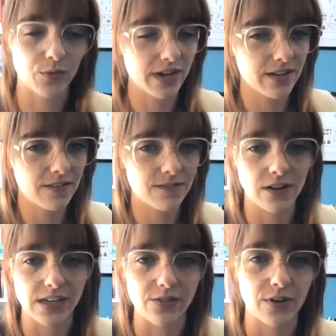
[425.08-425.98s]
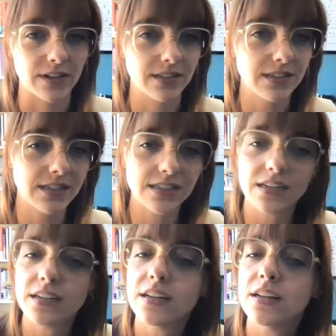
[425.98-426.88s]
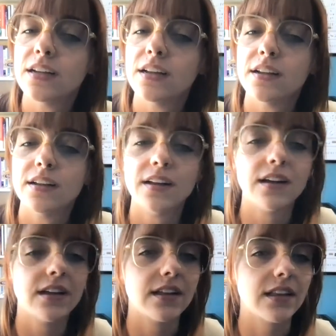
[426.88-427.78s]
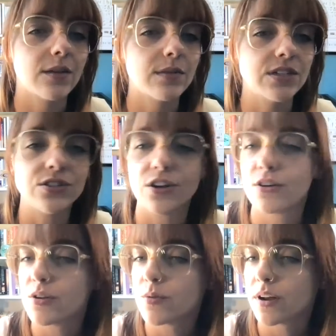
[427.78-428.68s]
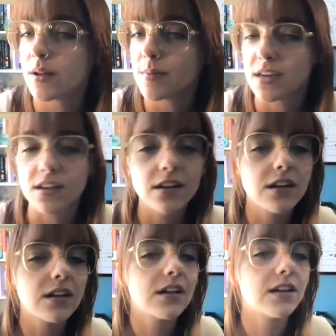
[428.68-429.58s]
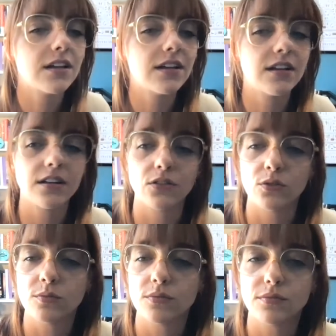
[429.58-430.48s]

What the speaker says: real funky ones. Let me show you what I mean. Ooh.